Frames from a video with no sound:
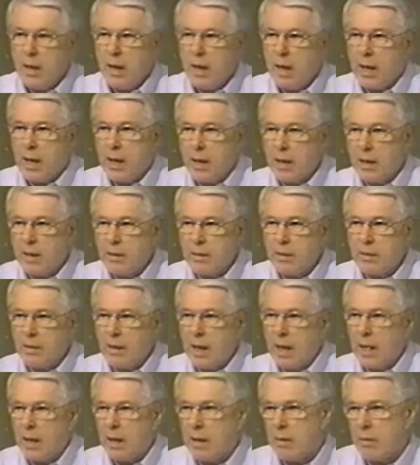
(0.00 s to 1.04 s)
And
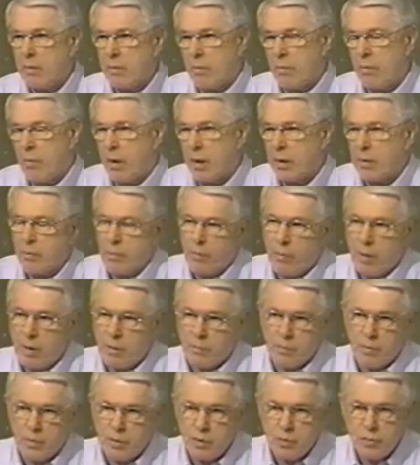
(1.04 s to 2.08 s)

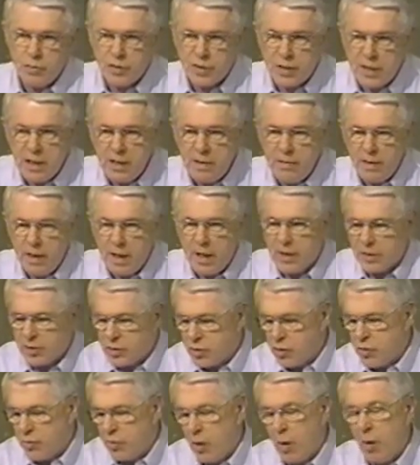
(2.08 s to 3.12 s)
when you see
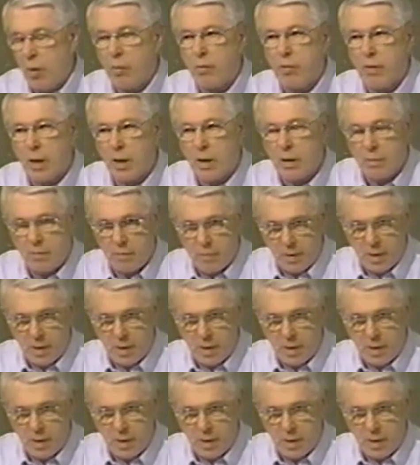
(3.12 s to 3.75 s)
this, you know the